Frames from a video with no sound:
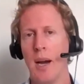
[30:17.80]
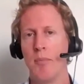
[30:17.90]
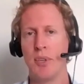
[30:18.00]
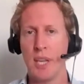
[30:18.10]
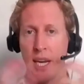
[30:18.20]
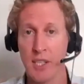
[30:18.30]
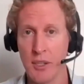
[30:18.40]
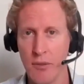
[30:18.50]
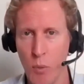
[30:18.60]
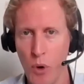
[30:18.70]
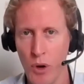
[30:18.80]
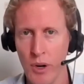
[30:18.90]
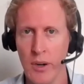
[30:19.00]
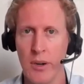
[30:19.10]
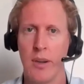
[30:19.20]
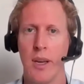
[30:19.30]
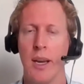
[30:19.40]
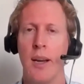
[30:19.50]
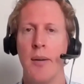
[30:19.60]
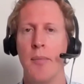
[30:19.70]
protection of water.
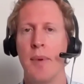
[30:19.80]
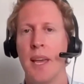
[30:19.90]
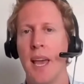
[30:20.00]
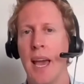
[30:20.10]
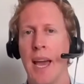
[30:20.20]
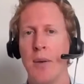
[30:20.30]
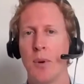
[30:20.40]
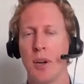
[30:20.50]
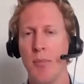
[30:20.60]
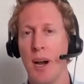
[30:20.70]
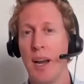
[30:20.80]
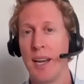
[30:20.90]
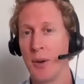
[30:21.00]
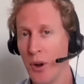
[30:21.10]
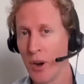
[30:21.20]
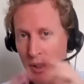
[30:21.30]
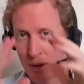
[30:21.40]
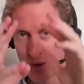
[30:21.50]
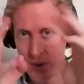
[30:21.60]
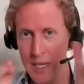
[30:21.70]
And we're combining all of
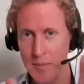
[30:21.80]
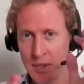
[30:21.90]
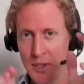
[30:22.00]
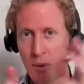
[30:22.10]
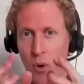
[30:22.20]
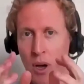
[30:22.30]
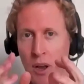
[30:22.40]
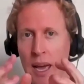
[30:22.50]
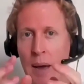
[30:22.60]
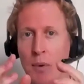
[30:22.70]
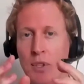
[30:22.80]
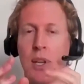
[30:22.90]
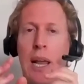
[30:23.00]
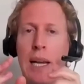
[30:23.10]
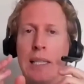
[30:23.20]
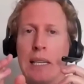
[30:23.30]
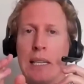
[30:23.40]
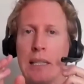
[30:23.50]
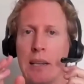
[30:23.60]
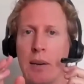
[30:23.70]
those themes into one, and we're
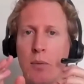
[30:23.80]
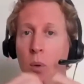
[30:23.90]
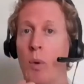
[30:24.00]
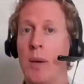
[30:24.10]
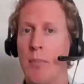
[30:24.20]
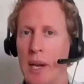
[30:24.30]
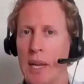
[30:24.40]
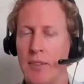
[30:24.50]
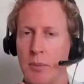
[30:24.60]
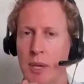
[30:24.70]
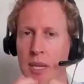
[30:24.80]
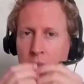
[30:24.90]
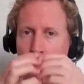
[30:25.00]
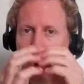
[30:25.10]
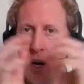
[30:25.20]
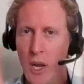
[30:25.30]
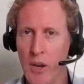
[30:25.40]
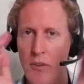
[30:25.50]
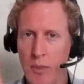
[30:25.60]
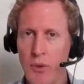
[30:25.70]
selecting what we believe to be the
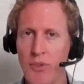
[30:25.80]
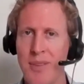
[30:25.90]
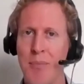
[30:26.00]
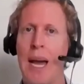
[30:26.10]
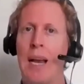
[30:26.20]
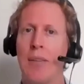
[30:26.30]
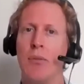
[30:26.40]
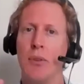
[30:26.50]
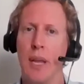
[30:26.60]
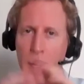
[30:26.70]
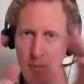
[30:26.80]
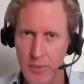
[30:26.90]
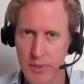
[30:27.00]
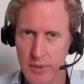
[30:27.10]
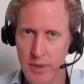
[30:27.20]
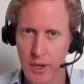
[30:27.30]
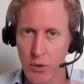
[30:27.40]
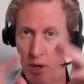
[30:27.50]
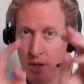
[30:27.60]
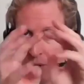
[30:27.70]
100 most impactful names
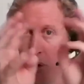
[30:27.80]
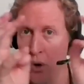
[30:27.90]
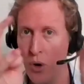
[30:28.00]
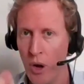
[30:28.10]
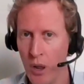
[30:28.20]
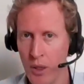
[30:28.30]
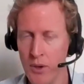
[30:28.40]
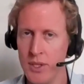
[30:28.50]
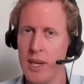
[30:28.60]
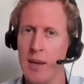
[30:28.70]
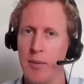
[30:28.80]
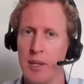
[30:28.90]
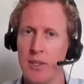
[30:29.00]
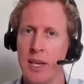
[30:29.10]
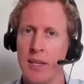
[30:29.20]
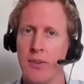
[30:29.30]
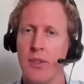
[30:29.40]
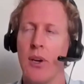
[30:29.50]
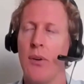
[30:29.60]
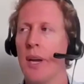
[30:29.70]
across all of those enabling sectors.
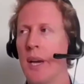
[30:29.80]
So